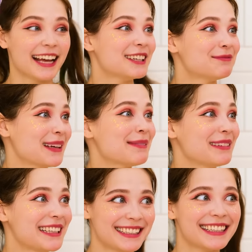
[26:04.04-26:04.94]
I like
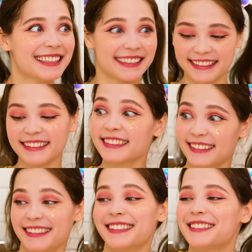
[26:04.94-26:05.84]
bath time.
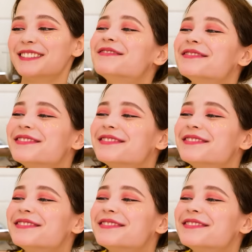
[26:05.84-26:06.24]
Look, mommy!